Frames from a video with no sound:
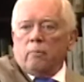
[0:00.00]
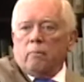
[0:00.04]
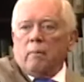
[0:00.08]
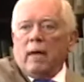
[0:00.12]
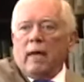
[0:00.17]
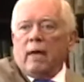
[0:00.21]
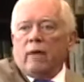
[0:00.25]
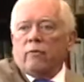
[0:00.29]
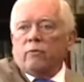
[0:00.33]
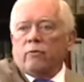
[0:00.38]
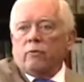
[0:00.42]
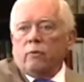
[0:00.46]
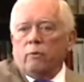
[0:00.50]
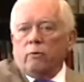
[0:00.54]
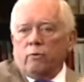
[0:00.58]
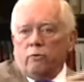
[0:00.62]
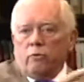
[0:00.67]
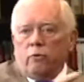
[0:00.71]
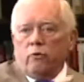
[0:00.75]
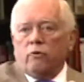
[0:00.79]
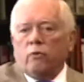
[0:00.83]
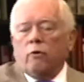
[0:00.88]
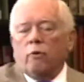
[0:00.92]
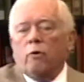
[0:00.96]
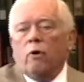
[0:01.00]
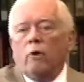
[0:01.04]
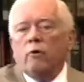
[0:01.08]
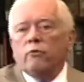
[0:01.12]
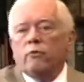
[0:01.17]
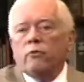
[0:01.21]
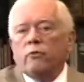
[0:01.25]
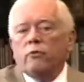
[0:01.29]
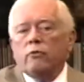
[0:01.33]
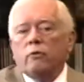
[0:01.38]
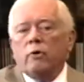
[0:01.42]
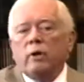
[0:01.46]
a man, so it's just across
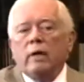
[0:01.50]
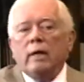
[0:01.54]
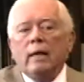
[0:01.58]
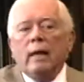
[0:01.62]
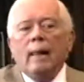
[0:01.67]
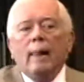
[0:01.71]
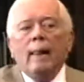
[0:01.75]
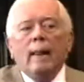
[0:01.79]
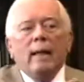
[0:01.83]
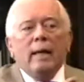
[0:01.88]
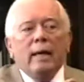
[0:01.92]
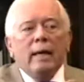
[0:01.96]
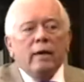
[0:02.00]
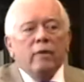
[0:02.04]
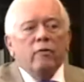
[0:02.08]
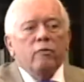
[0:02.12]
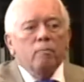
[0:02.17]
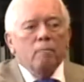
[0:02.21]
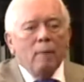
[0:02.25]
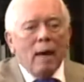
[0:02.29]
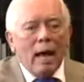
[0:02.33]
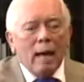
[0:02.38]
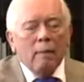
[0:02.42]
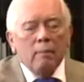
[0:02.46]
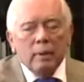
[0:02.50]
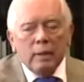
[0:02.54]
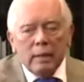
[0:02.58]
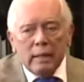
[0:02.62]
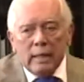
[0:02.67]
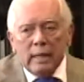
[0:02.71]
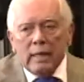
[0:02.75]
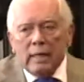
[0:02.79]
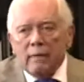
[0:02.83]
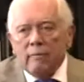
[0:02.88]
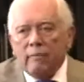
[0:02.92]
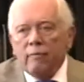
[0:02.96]
the street. It's my
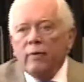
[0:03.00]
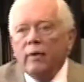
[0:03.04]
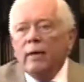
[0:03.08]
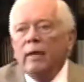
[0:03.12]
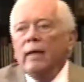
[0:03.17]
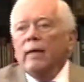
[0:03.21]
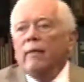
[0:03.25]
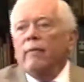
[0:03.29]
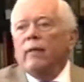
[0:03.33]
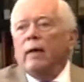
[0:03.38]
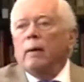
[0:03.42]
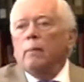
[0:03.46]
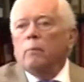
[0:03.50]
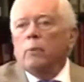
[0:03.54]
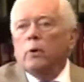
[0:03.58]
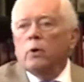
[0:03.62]
belief that